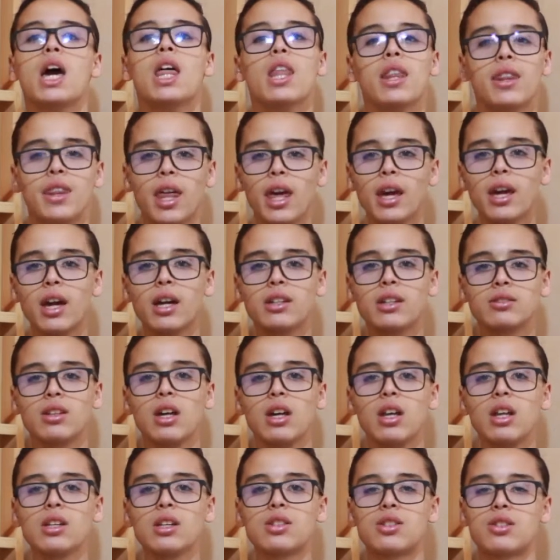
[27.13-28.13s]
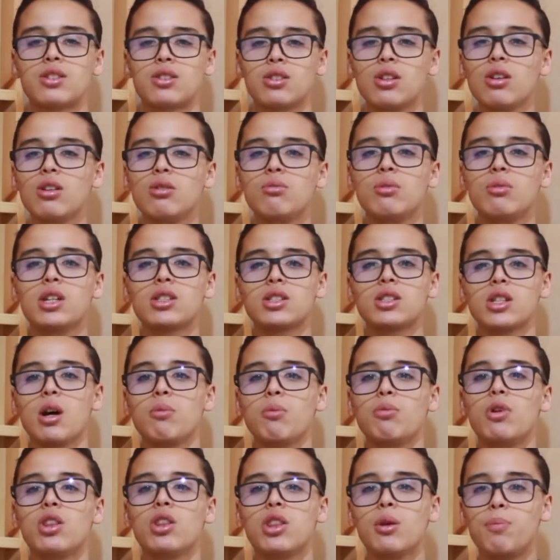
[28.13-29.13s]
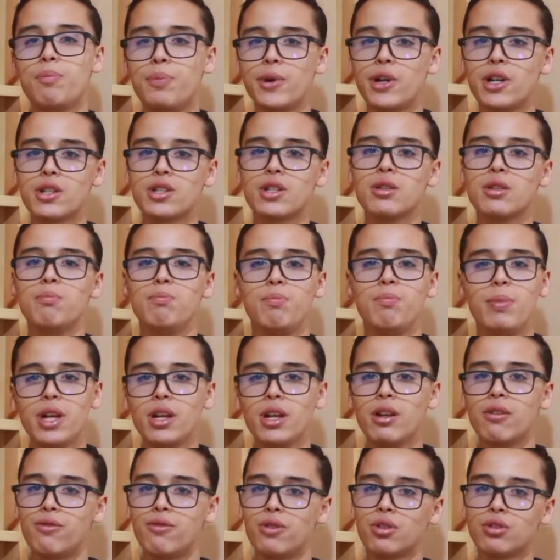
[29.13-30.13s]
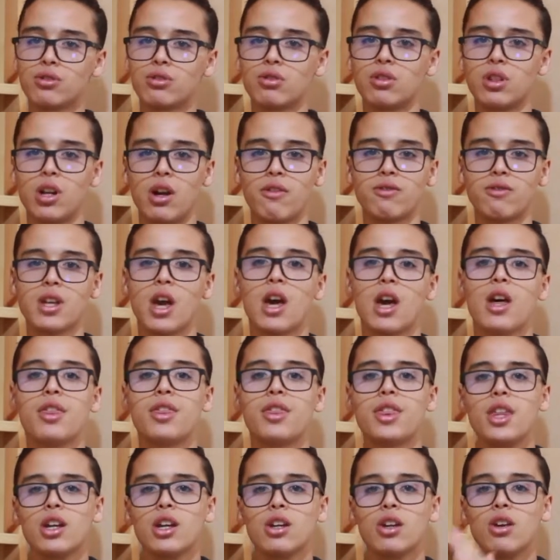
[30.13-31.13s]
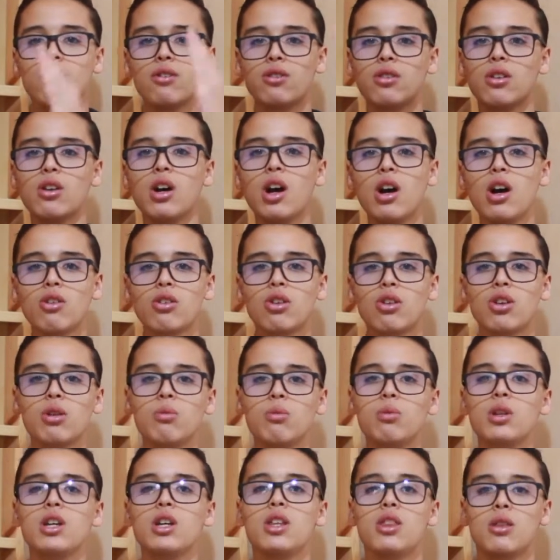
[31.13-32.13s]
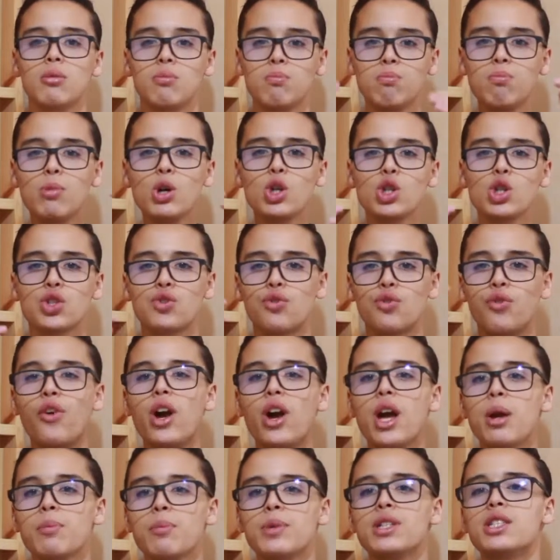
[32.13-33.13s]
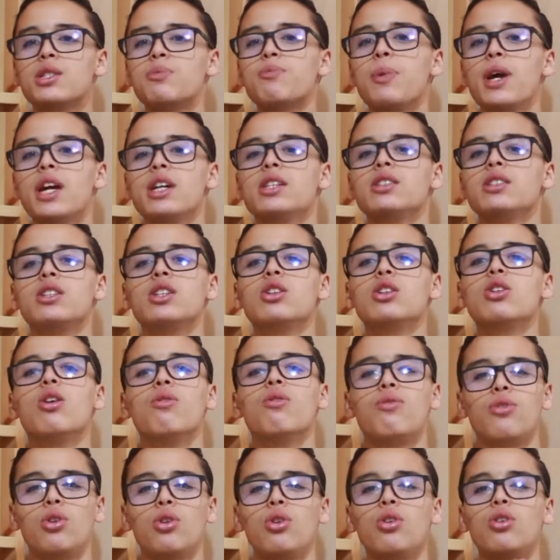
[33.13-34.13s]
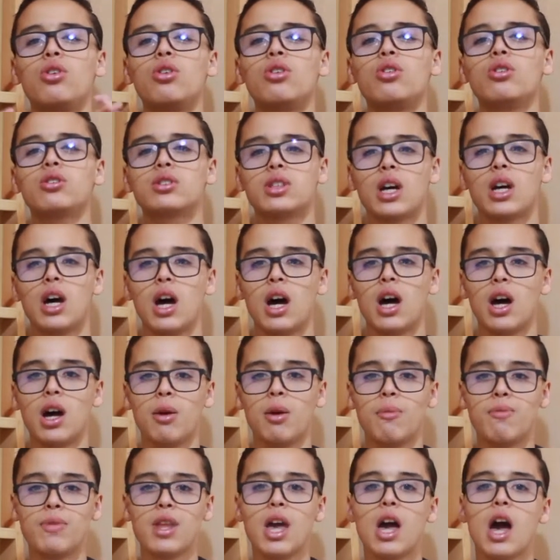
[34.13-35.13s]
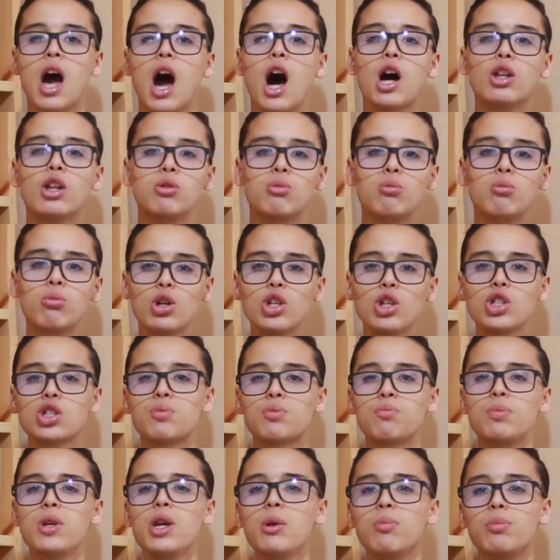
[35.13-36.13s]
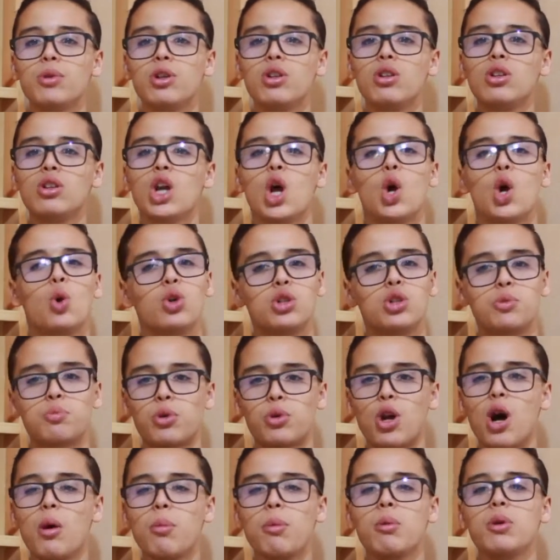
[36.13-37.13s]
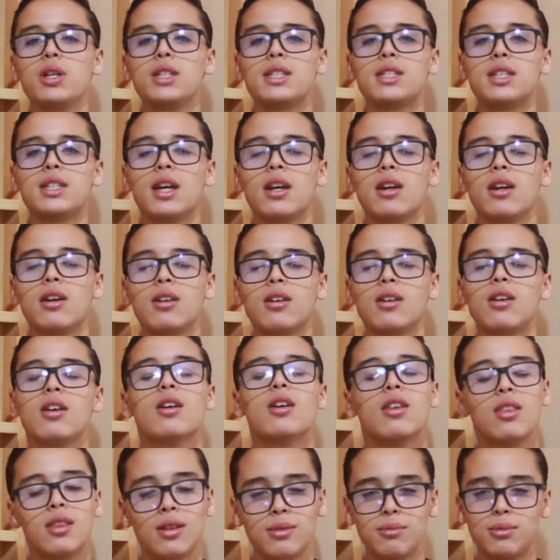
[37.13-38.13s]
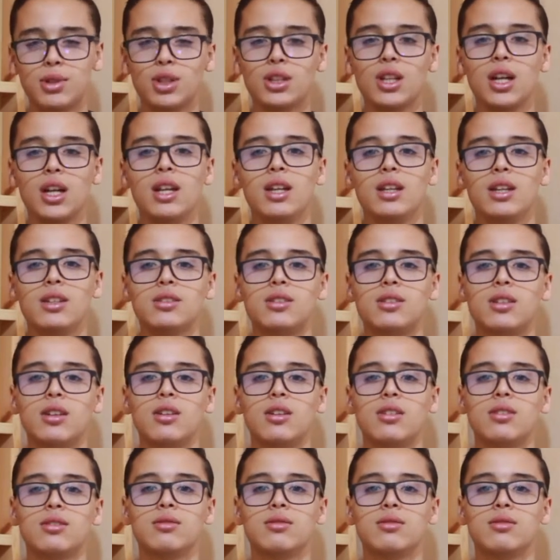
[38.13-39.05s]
They can tell us so much about the person being photographed. Think of arguably the most famous painting of all time, and most people would probably say the Mona Lisa.